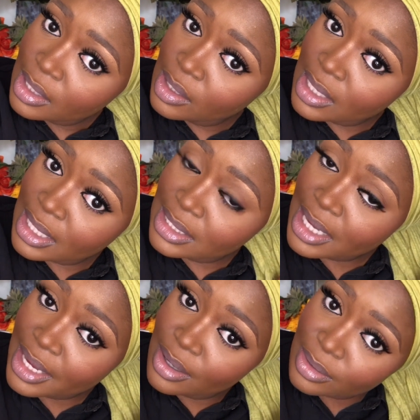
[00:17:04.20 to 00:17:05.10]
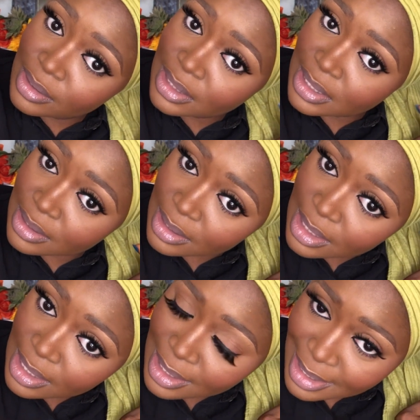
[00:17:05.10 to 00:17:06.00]
You can tie your raw
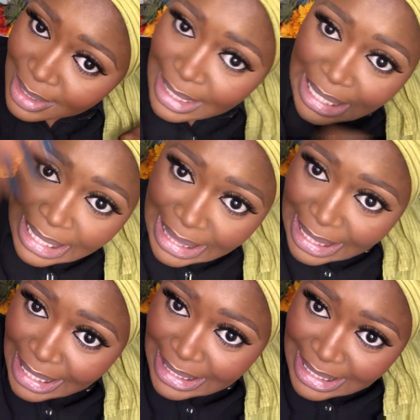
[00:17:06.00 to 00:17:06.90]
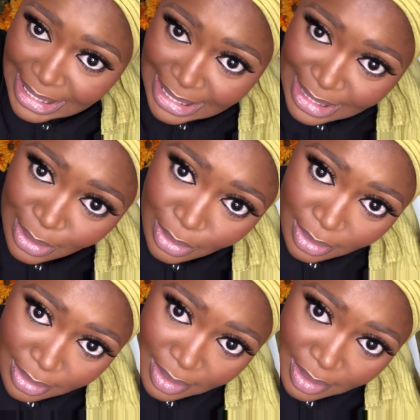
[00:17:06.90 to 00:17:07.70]
silk like this too.